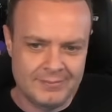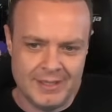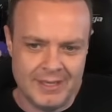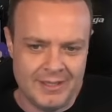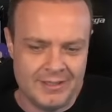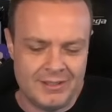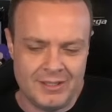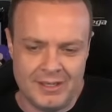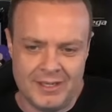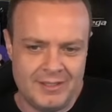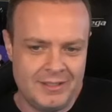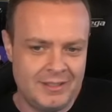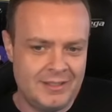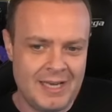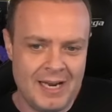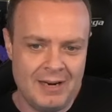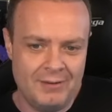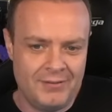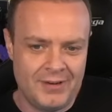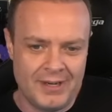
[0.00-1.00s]
It's a
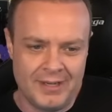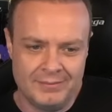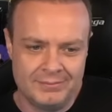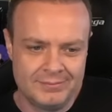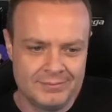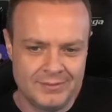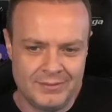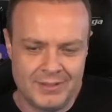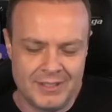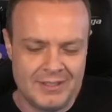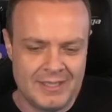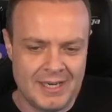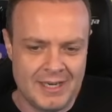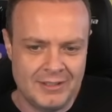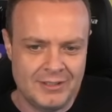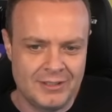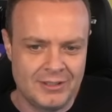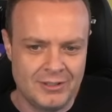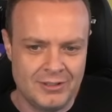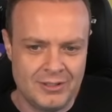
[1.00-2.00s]
tank fight. If the
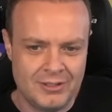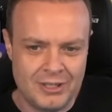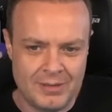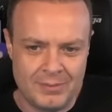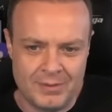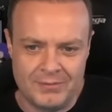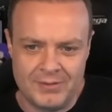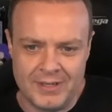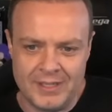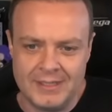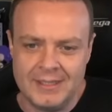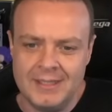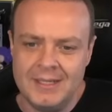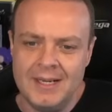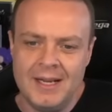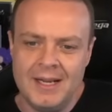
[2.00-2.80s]
tanks can do the job, they're fine.